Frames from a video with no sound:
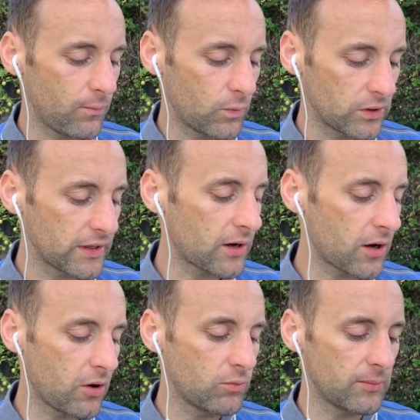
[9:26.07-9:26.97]
When I got
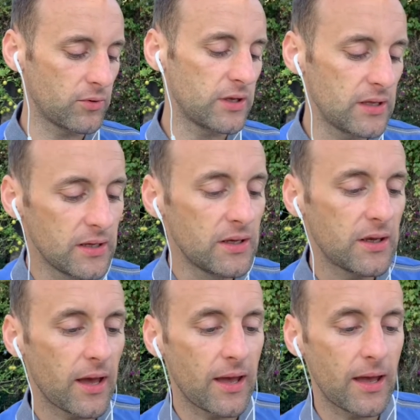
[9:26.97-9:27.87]
going with my
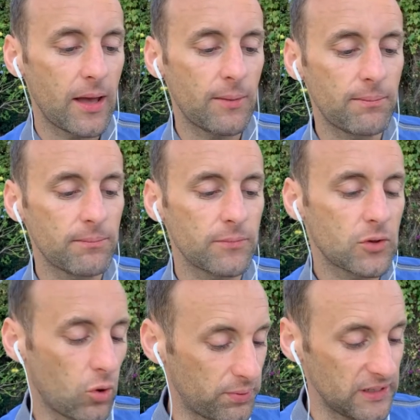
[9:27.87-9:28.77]

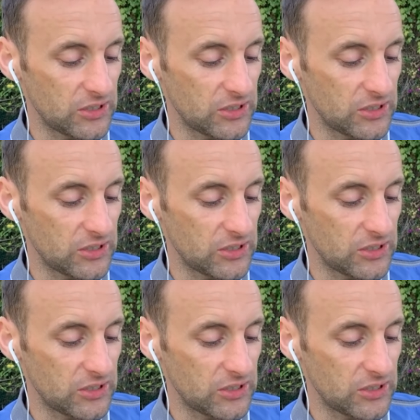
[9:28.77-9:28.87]
company,